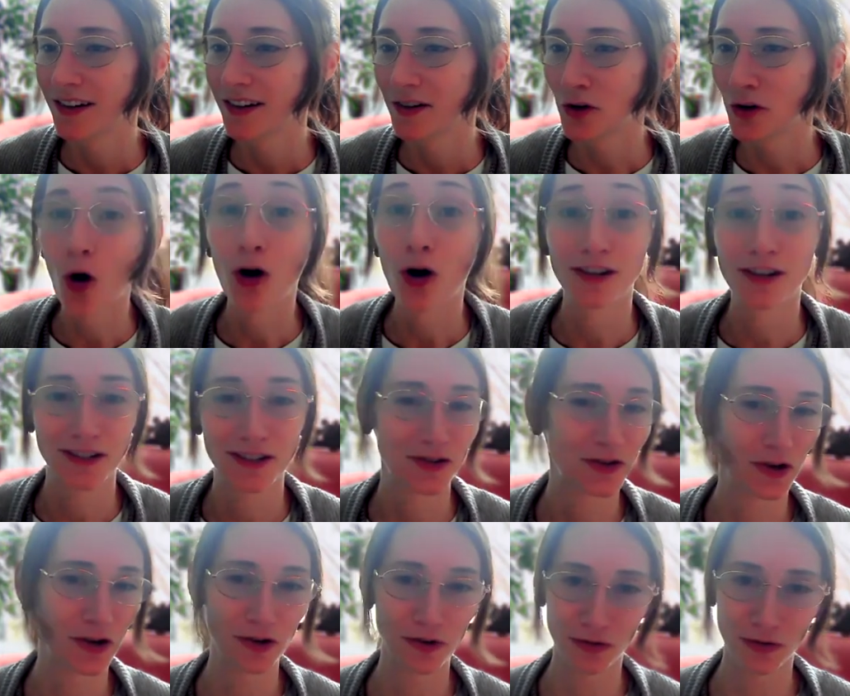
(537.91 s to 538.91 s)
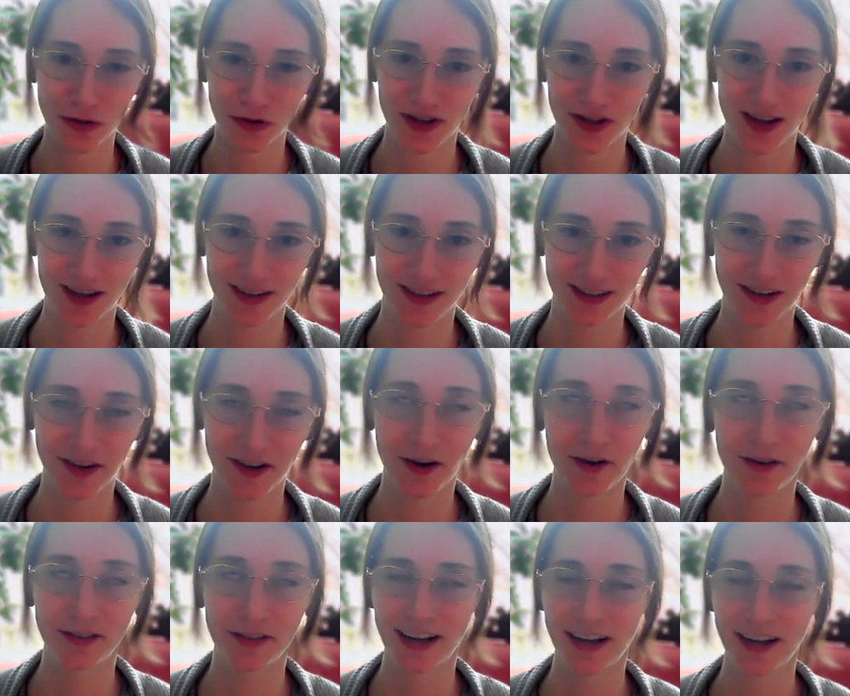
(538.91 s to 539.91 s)
God is such a huge thing.
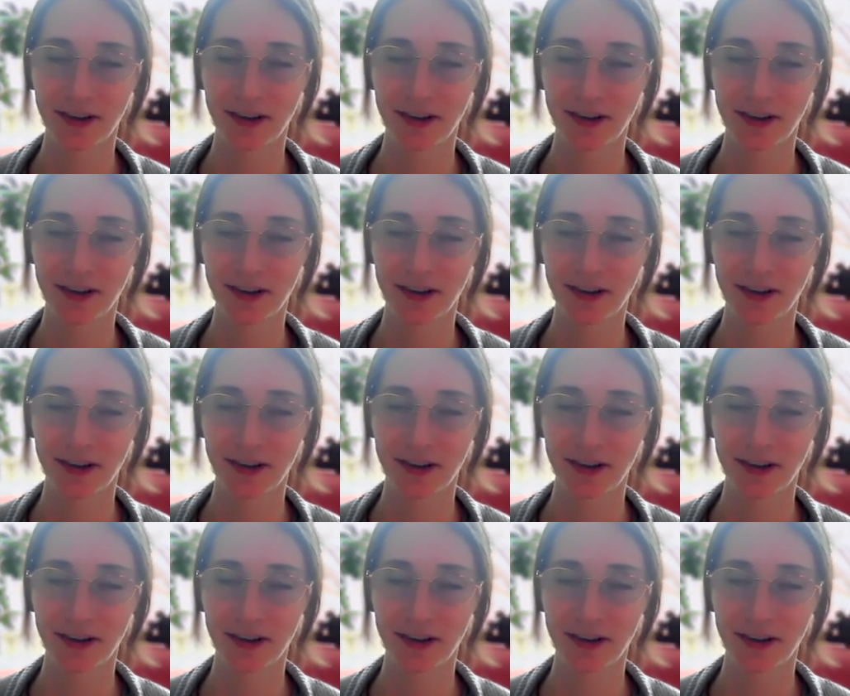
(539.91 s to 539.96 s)
I